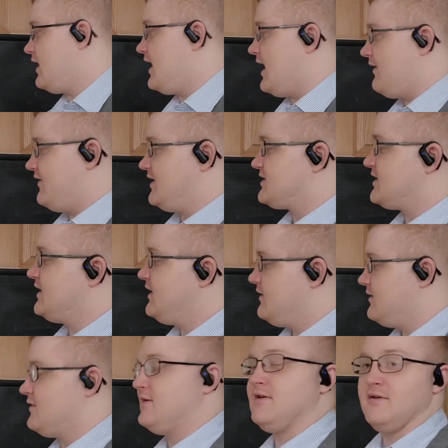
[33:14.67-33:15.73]
And obviously,
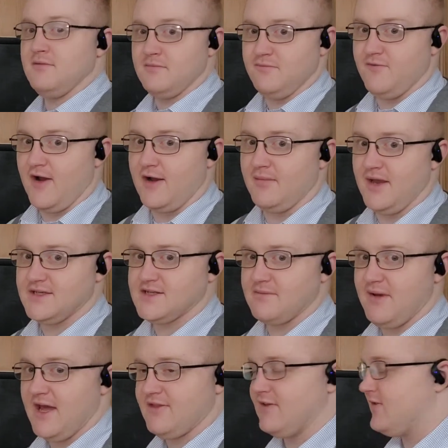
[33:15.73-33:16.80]
very
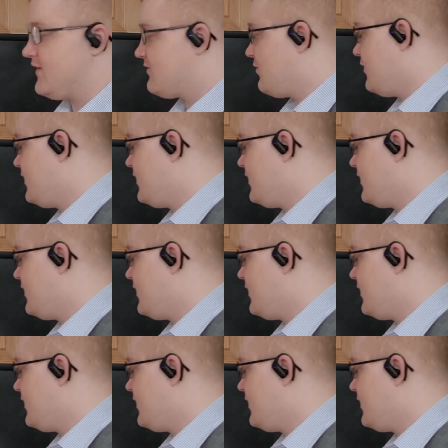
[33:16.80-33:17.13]
basic math at this